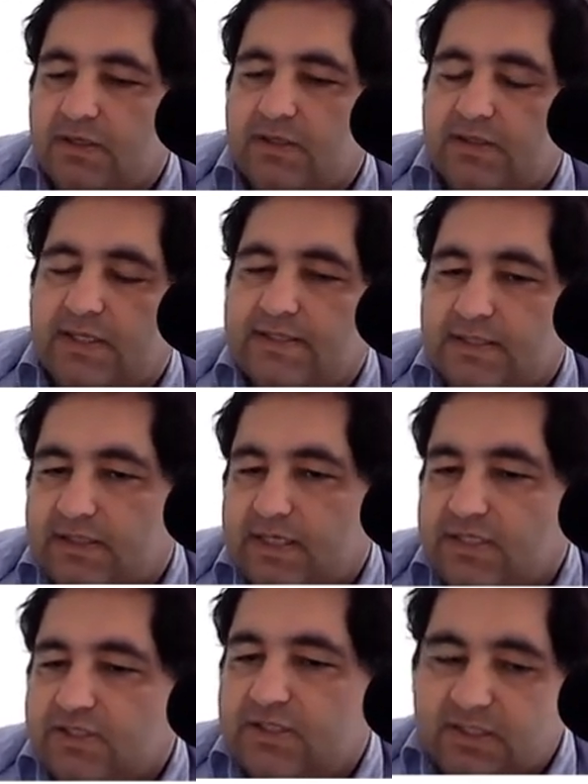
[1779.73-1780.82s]
that's the
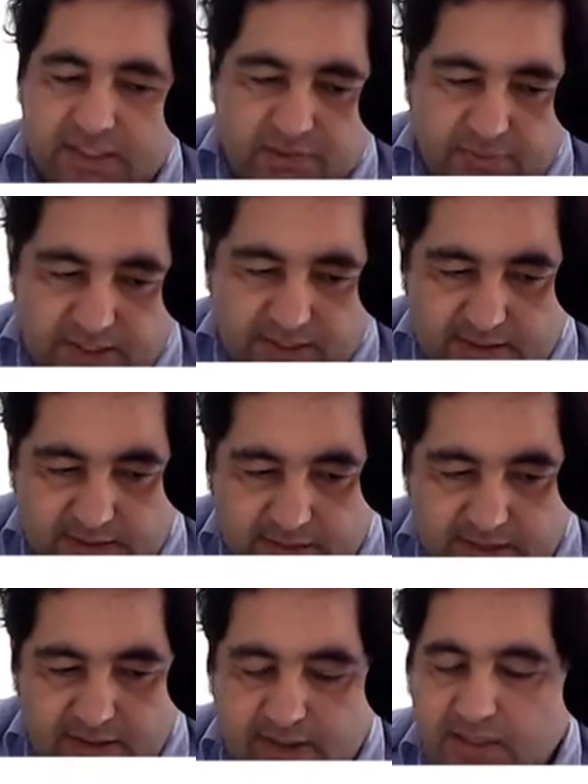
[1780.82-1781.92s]
digit that we're
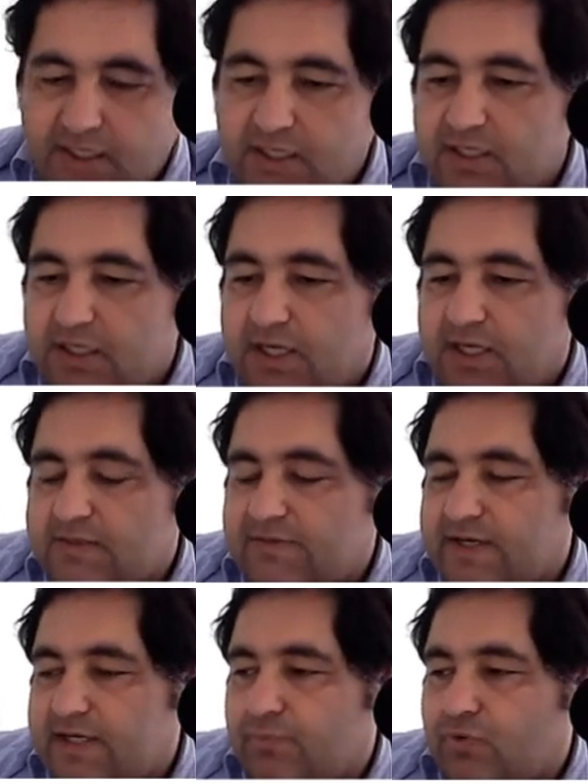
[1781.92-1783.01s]
getting. And it's very
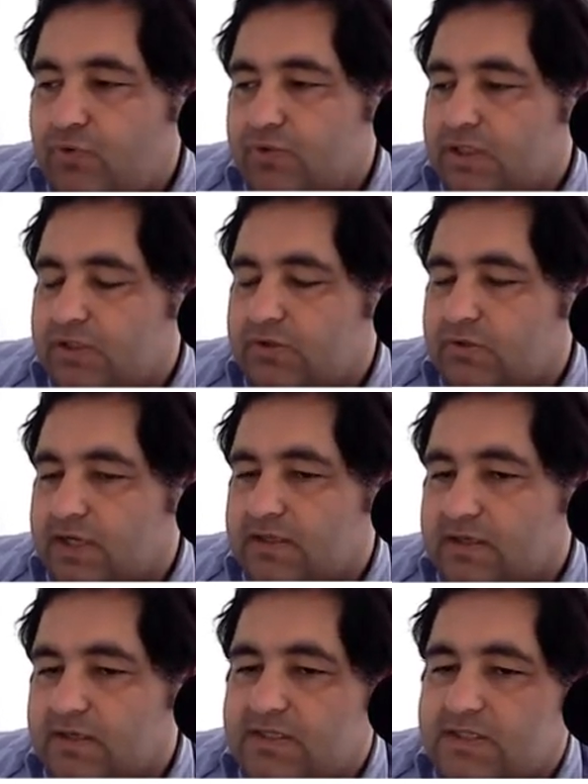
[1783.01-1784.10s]
important to
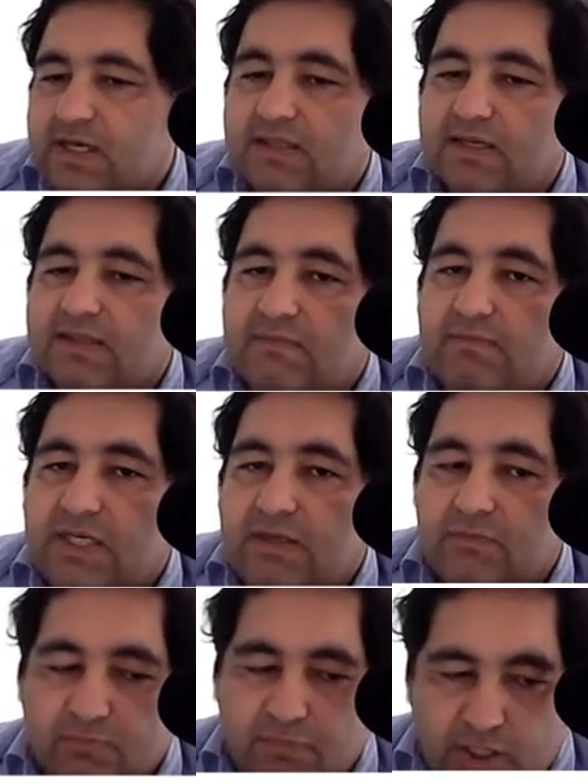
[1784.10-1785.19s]
understand that the
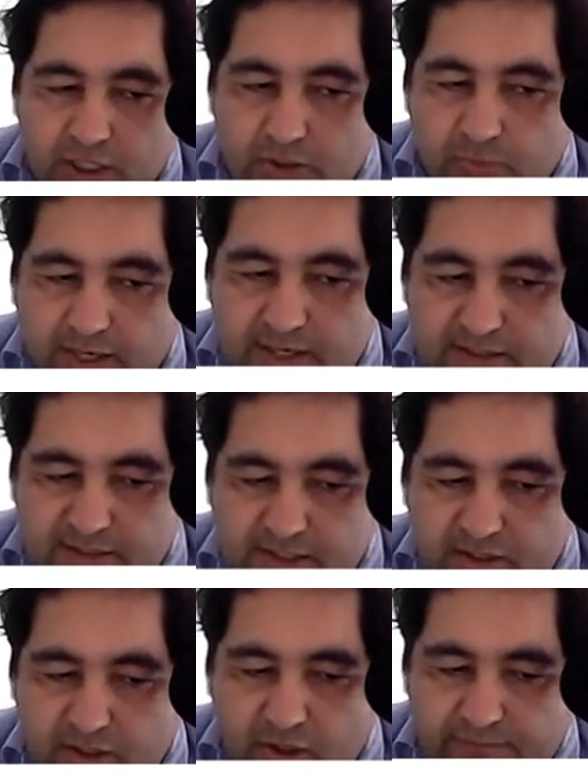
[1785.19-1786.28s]
minimum always and
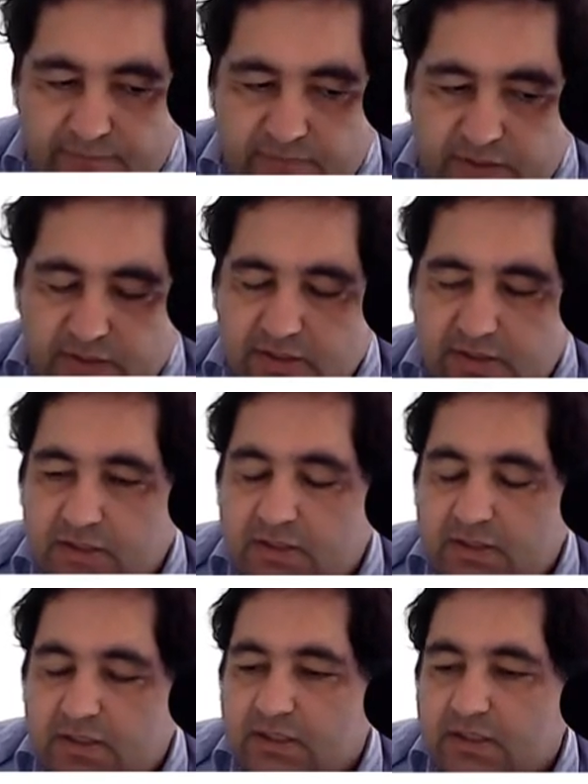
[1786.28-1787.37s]
often
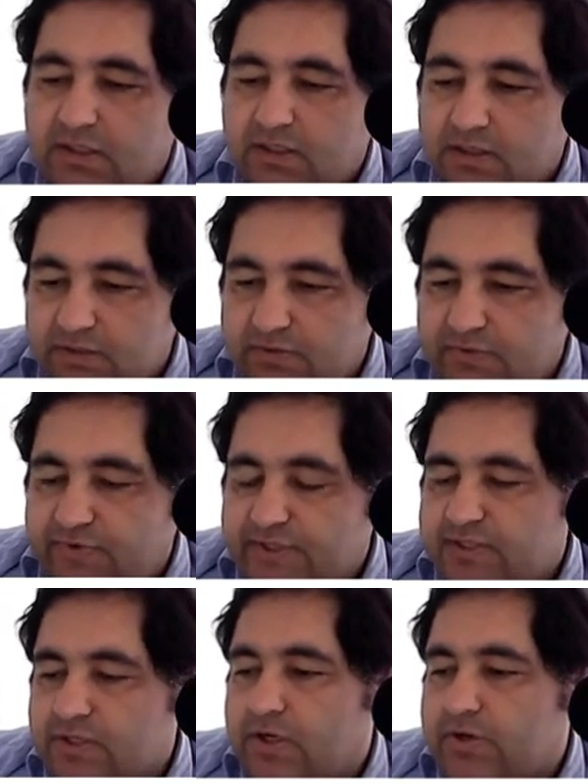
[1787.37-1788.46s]

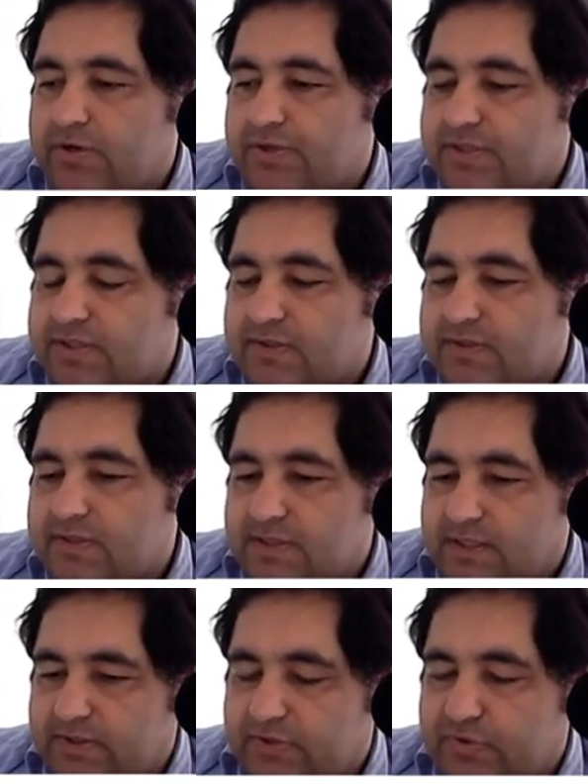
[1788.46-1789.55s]
returns
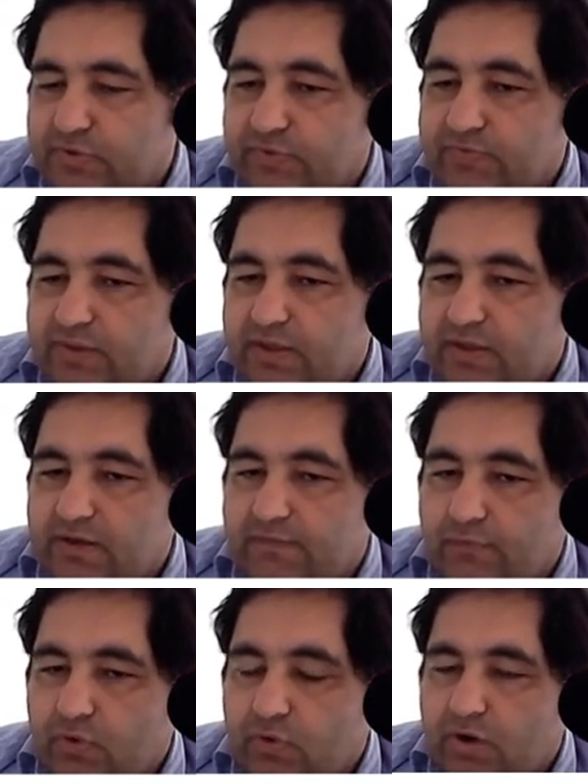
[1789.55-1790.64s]
0
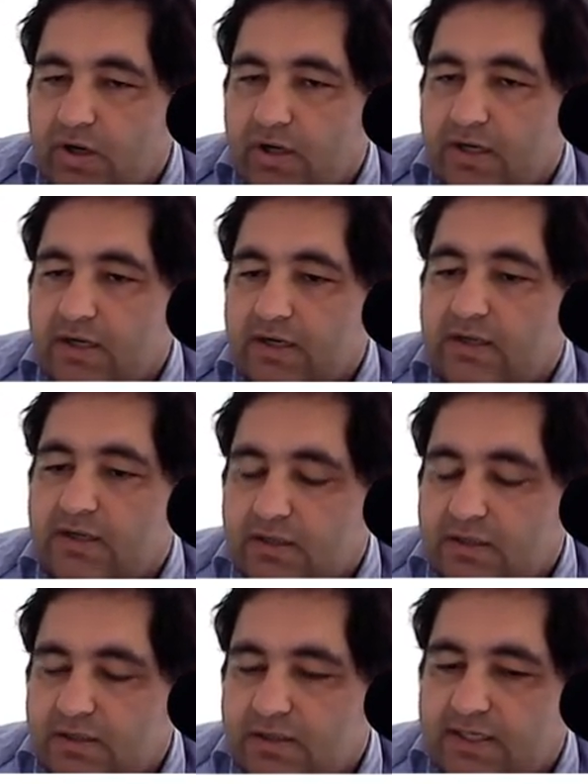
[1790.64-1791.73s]
for
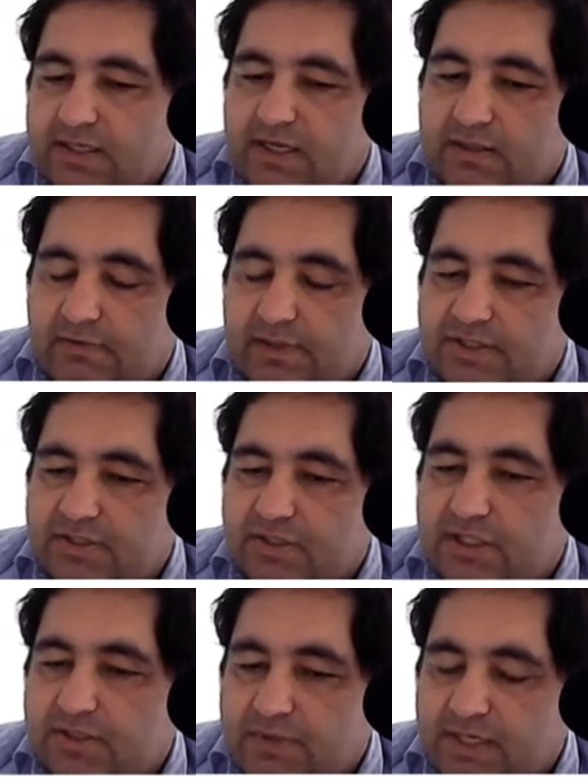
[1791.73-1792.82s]
the calculation
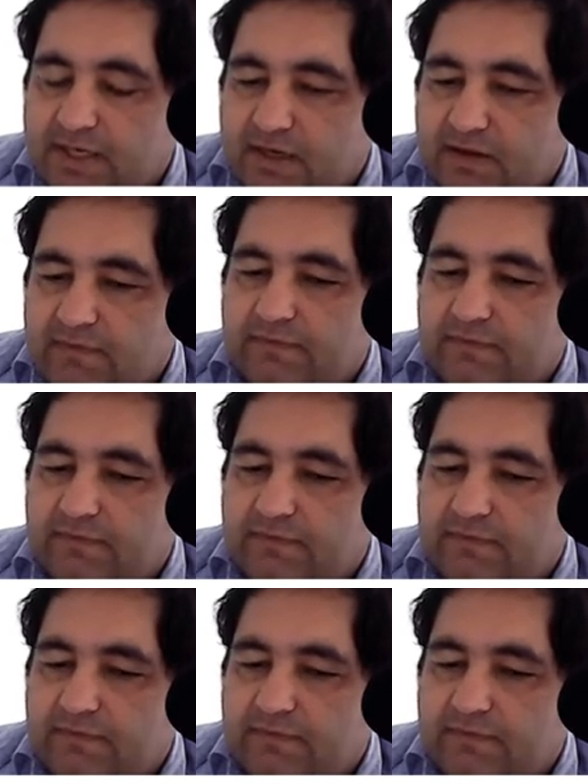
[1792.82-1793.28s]
that we have.